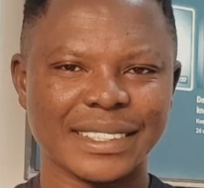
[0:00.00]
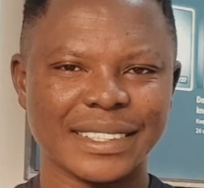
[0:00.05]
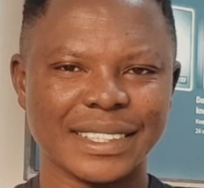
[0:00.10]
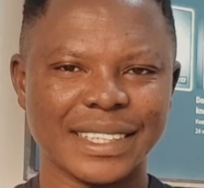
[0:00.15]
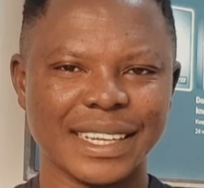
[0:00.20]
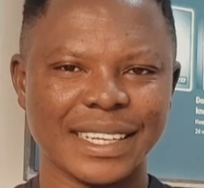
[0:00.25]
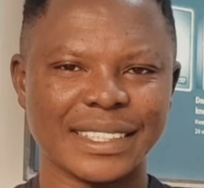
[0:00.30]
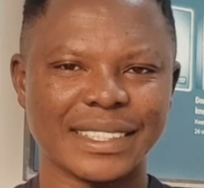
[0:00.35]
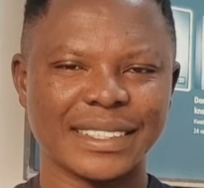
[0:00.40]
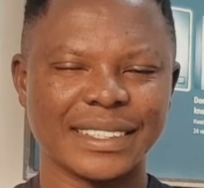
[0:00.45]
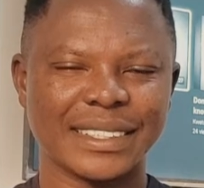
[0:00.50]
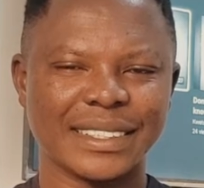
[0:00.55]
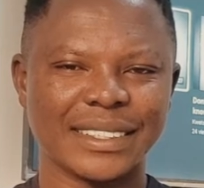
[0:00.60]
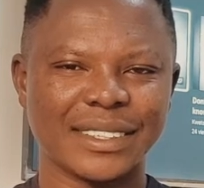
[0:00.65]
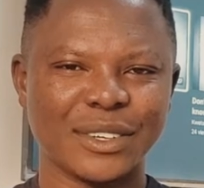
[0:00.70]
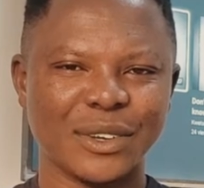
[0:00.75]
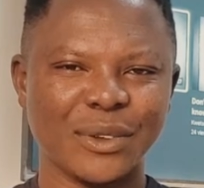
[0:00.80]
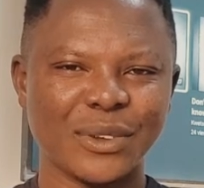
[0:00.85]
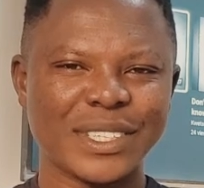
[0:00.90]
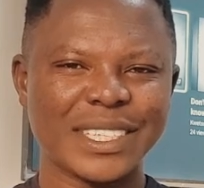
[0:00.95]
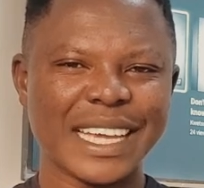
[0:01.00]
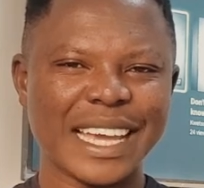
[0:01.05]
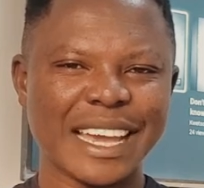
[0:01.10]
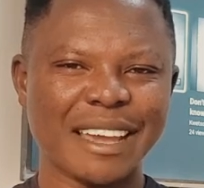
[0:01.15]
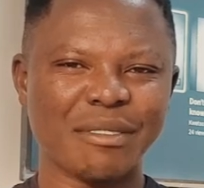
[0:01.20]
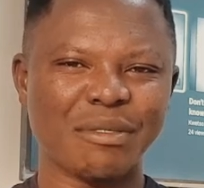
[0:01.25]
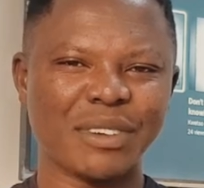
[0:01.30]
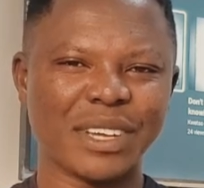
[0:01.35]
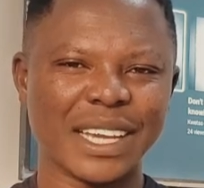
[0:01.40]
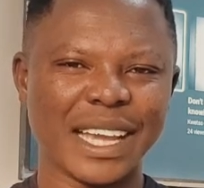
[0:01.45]
that not
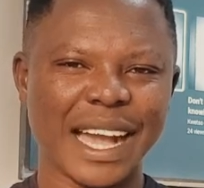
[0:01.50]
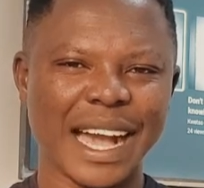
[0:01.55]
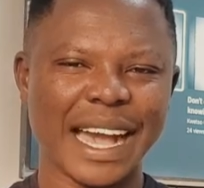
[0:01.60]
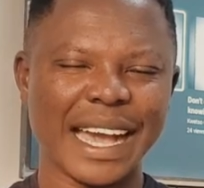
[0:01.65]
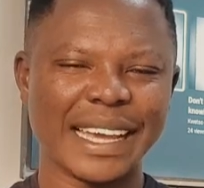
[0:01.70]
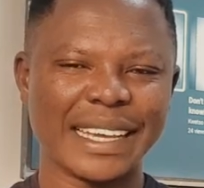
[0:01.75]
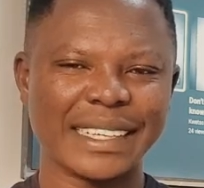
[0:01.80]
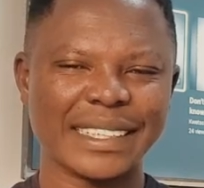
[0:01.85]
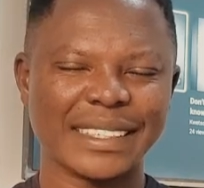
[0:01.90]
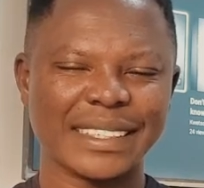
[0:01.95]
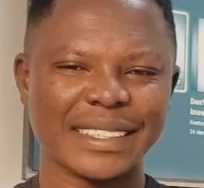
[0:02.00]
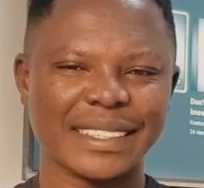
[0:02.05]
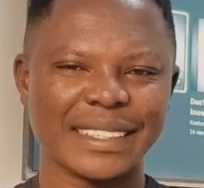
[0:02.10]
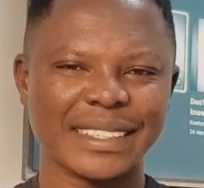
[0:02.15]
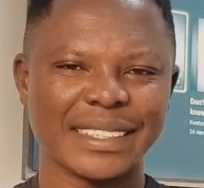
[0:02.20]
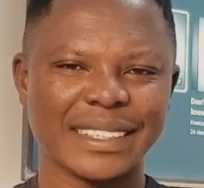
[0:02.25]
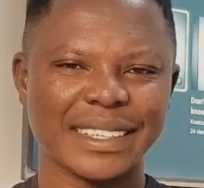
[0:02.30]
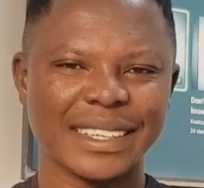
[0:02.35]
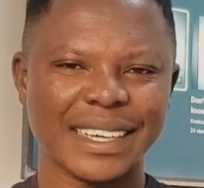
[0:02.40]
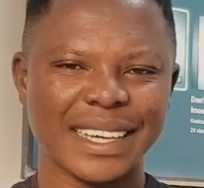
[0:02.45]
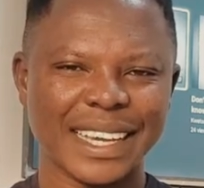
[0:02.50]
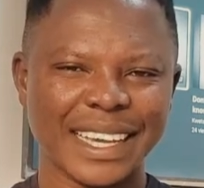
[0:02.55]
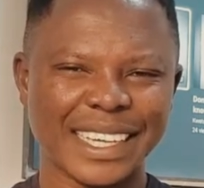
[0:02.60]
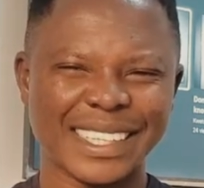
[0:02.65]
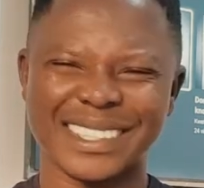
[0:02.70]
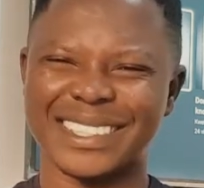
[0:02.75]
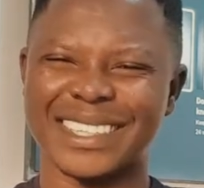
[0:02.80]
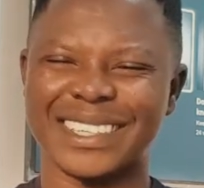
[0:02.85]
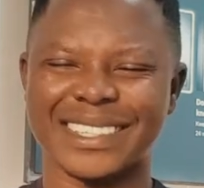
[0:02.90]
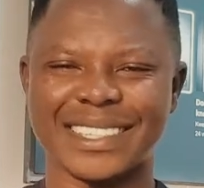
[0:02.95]
every guy
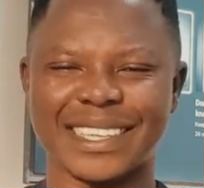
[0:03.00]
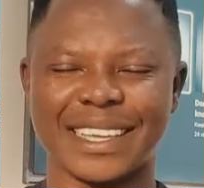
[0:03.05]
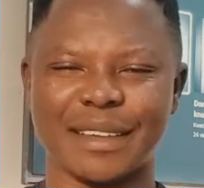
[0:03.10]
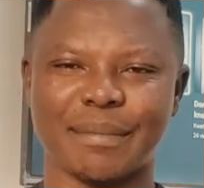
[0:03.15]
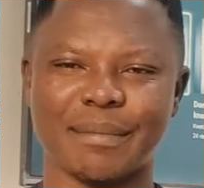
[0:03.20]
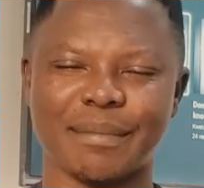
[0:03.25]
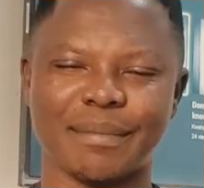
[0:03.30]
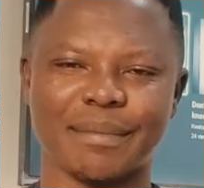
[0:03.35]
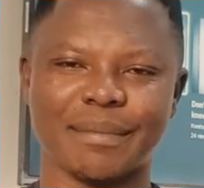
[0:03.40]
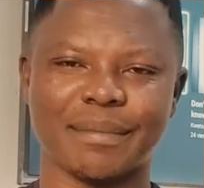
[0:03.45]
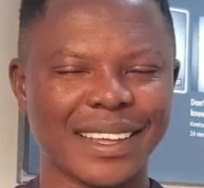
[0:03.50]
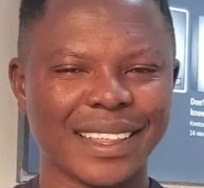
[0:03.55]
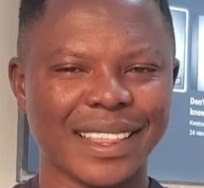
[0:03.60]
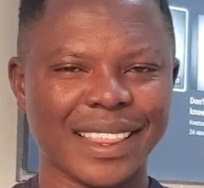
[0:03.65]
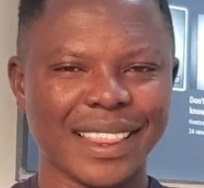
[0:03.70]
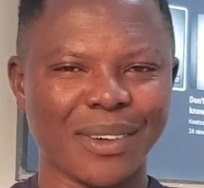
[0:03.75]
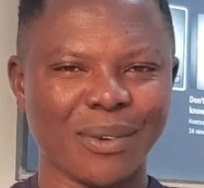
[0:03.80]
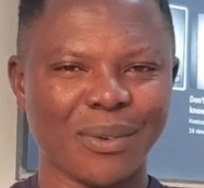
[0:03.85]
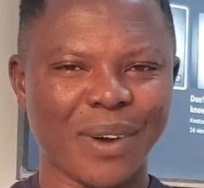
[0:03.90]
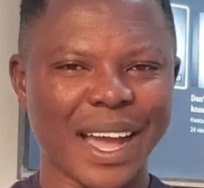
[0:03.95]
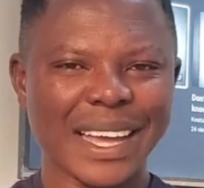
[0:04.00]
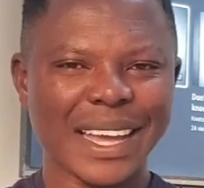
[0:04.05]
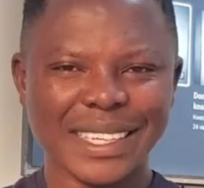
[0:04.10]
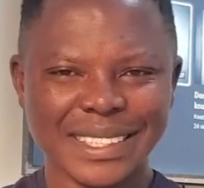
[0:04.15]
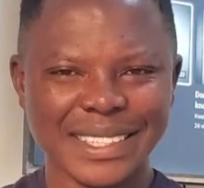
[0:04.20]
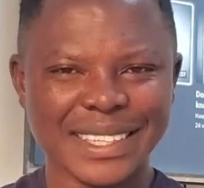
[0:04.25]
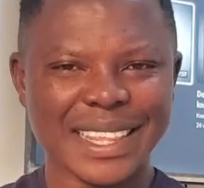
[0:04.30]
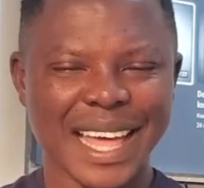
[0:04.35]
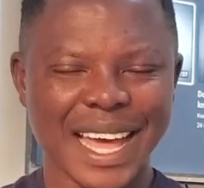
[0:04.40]
is the same. Why is